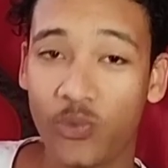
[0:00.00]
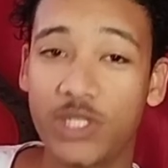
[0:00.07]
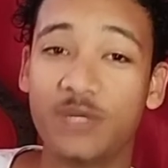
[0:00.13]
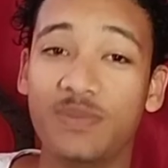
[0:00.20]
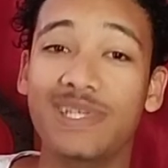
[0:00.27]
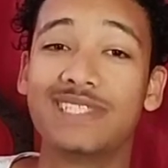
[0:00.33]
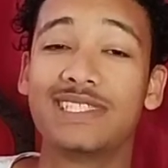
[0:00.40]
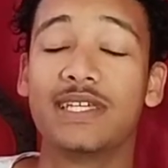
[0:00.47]
which
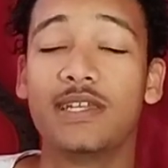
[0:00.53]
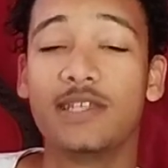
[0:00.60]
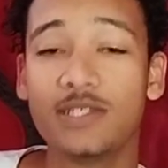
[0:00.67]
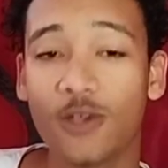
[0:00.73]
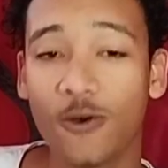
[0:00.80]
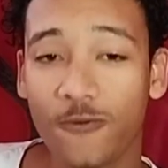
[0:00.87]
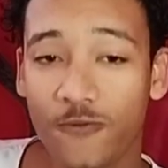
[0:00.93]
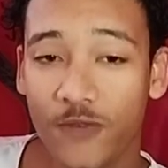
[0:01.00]
means it
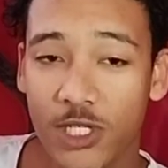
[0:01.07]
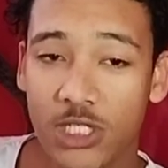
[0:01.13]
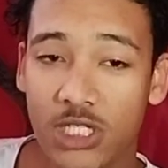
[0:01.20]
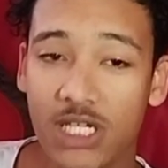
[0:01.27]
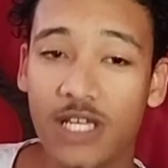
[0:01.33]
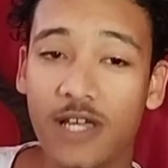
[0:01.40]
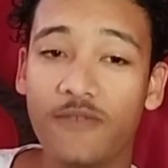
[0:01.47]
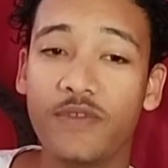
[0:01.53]
is
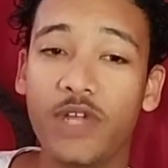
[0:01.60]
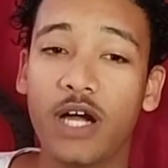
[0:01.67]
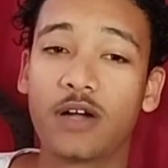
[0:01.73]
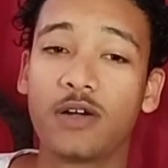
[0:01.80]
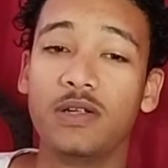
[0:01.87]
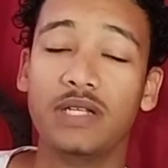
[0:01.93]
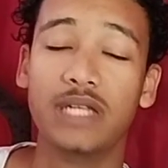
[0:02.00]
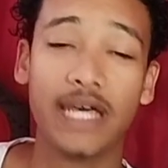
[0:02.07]
officially a
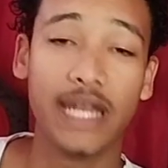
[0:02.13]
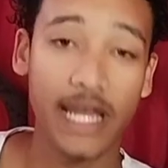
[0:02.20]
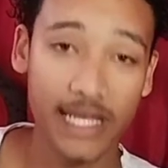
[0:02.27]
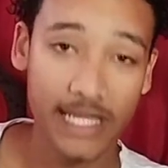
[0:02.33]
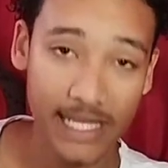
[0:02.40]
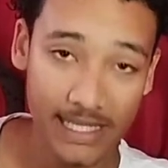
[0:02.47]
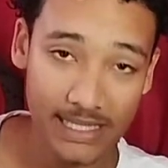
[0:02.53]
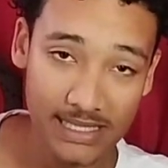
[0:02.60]
vehicle that I
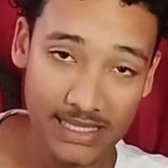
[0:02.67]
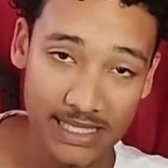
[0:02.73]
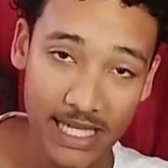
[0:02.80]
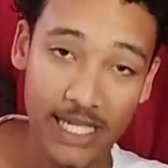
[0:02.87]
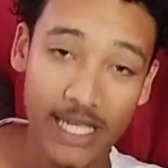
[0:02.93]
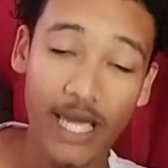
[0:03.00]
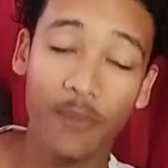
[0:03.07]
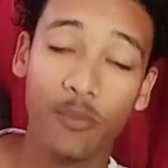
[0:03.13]
can
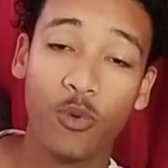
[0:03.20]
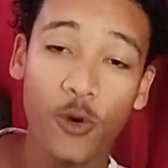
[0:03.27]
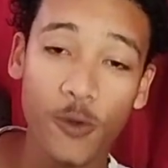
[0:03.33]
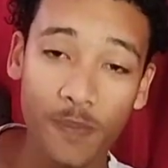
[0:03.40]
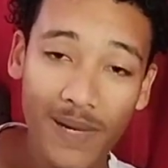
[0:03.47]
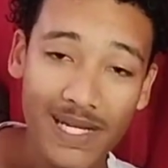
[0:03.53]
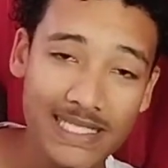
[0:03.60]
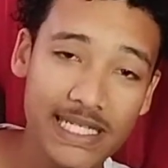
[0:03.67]
say and
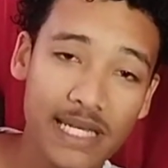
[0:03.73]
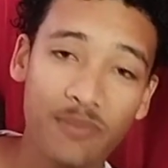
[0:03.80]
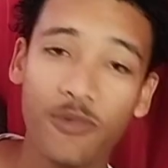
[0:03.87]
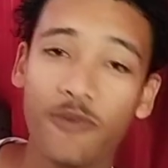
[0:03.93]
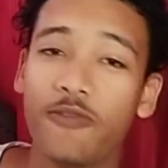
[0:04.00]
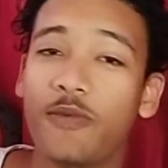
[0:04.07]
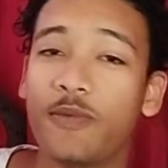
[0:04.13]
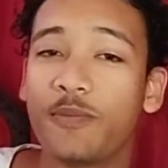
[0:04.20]
put my stamp
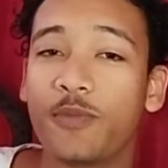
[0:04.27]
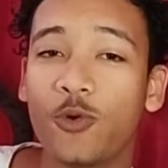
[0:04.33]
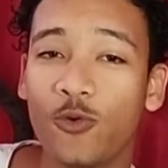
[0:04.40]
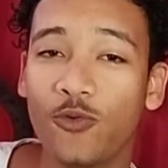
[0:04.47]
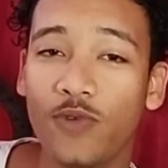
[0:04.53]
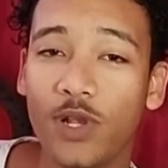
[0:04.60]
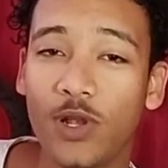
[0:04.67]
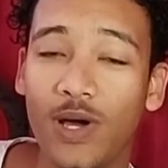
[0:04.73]
of
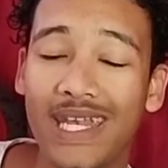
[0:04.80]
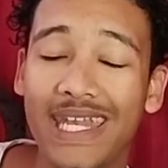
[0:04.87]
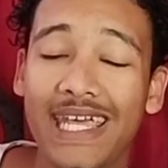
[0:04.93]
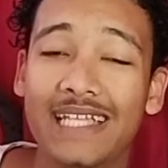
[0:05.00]
approval on